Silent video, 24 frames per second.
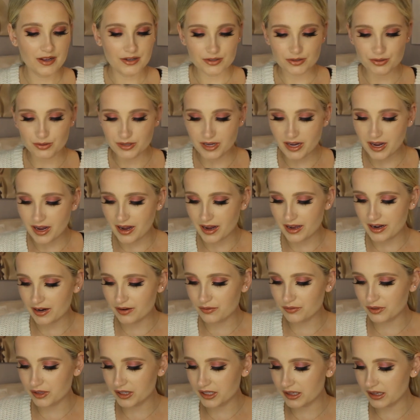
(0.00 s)
So yeah, and I
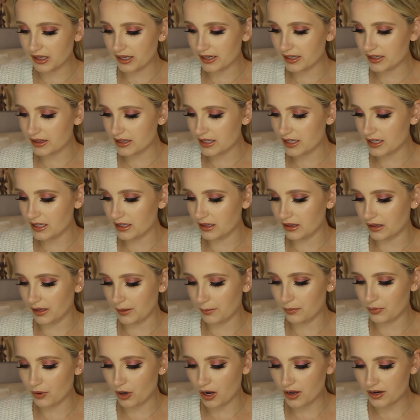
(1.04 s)
really like the
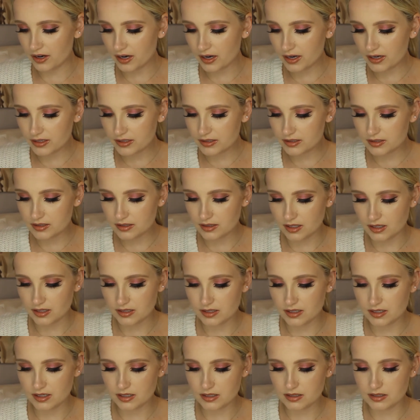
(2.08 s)
lip products.
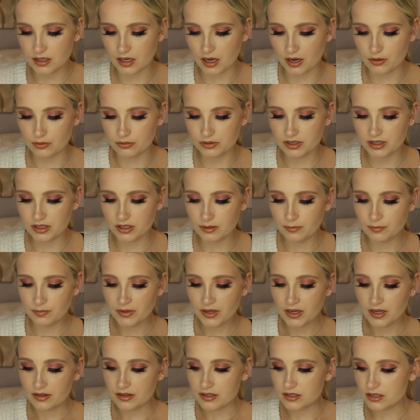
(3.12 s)
This is
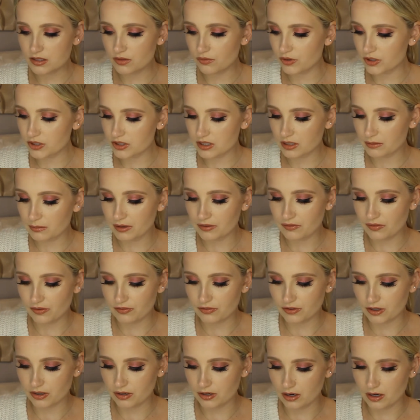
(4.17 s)
the first time I've
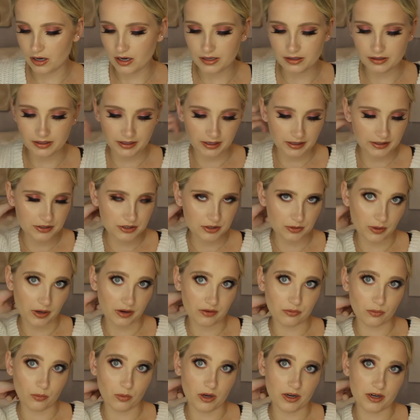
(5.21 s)
ever got, like, I do
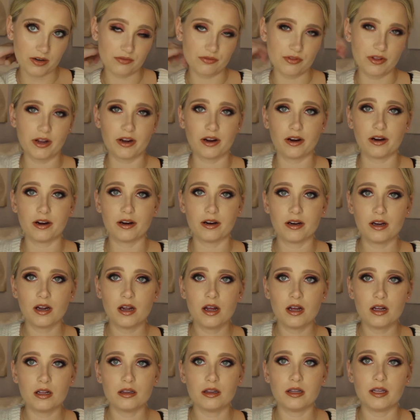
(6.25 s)
have one of their
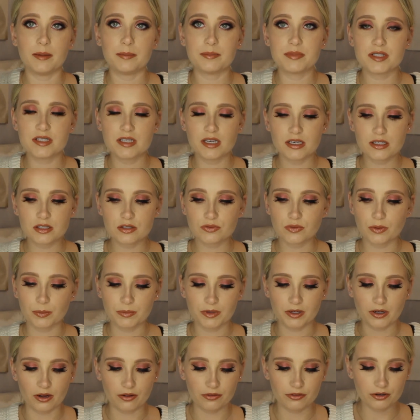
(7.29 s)
lipsticks from
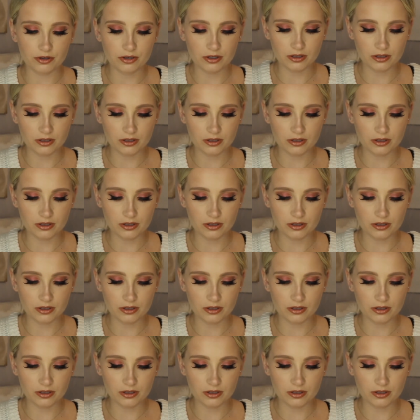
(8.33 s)
their other